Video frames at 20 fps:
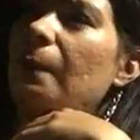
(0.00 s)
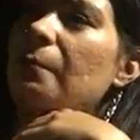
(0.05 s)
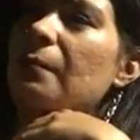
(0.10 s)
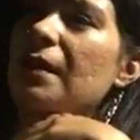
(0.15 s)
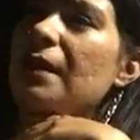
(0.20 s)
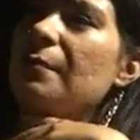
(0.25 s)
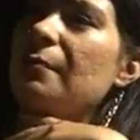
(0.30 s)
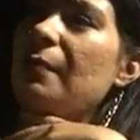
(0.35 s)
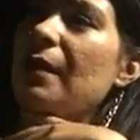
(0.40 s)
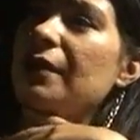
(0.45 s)

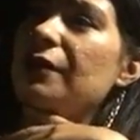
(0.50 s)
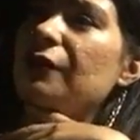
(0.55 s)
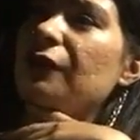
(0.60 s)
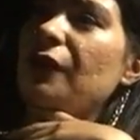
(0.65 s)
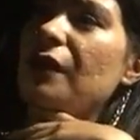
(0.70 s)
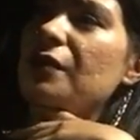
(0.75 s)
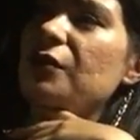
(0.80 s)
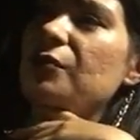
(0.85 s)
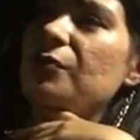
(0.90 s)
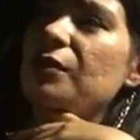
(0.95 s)
being best
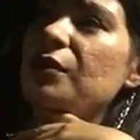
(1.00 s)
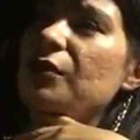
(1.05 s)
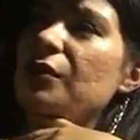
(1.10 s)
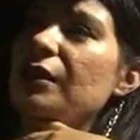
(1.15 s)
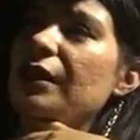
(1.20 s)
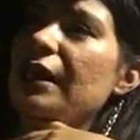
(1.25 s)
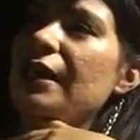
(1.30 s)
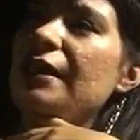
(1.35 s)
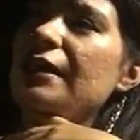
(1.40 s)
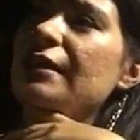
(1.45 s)
friends with your
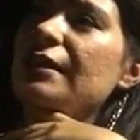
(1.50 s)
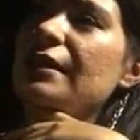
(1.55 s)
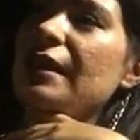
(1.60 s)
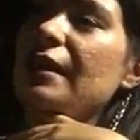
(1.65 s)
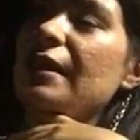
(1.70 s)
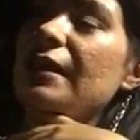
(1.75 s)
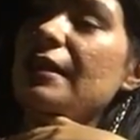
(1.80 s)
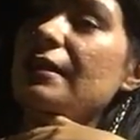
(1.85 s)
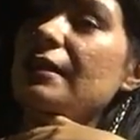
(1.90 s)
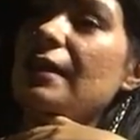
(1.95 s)
kids.
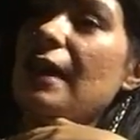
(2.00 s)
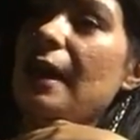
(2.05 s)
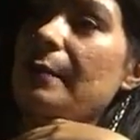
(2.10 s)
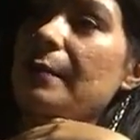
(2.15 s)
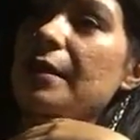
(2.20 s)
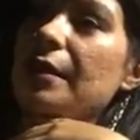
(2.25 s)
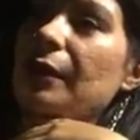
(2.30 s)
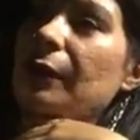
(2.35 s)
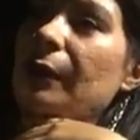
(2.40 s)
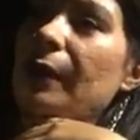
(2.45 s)
Like, it's
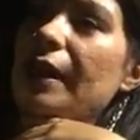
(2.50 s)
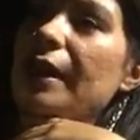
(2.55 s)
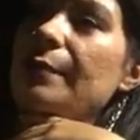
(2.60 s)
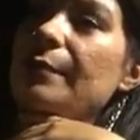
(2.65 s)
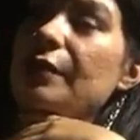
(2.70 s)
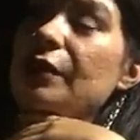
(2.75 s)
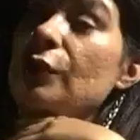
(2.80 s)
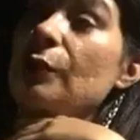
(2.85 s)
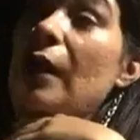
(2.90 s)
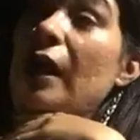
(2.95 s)
coming already,
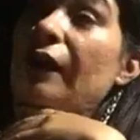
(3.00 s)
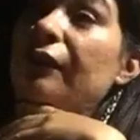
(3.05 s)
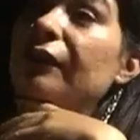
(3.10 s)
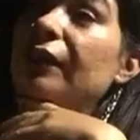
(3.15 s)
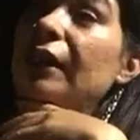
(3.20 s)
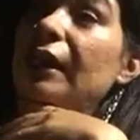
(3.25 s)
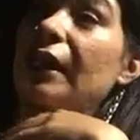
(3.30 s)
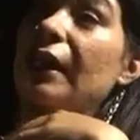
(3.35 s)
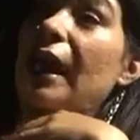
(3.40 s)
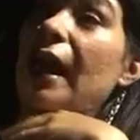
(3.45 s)
but you have
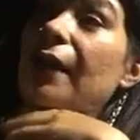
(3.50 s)
to get